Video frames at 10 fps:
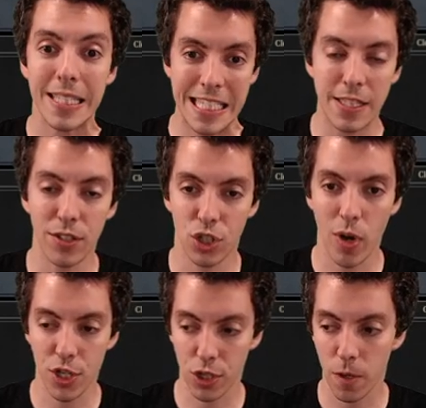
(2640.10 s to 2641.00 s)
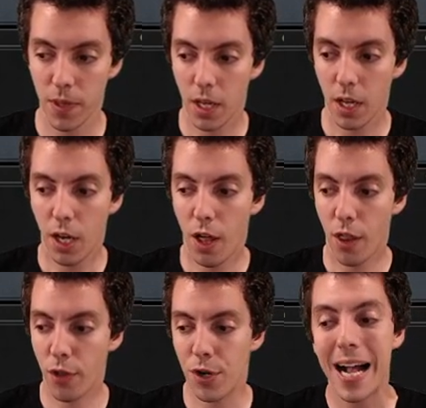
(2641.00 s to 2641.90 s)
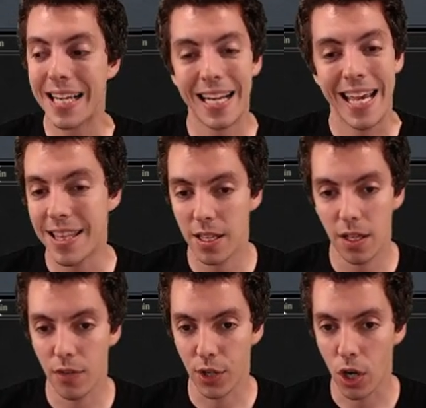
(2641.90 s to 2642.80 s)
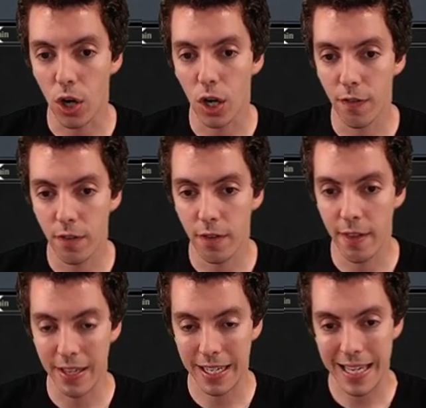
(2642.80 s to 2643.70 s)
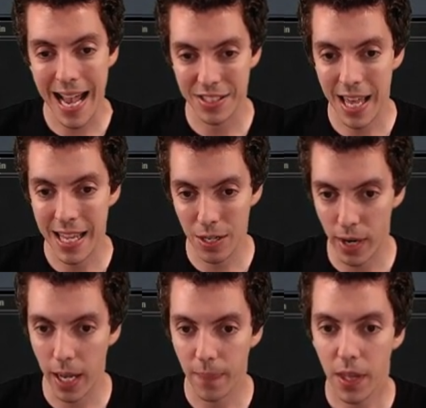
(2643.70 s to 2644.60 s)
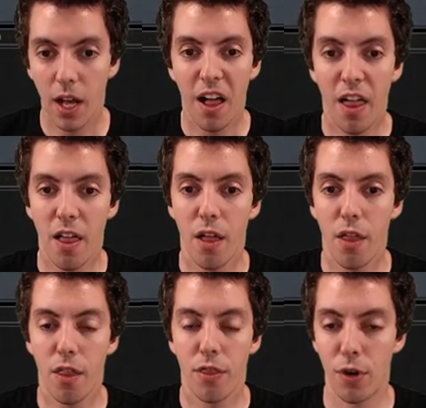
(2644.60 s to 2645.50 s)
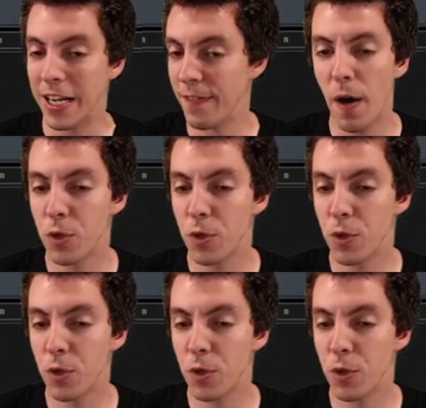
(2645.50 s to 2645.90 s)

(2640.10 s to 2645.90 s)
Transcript: need this treasure, they're not gonna hit the card that they can cast anyway they're not developing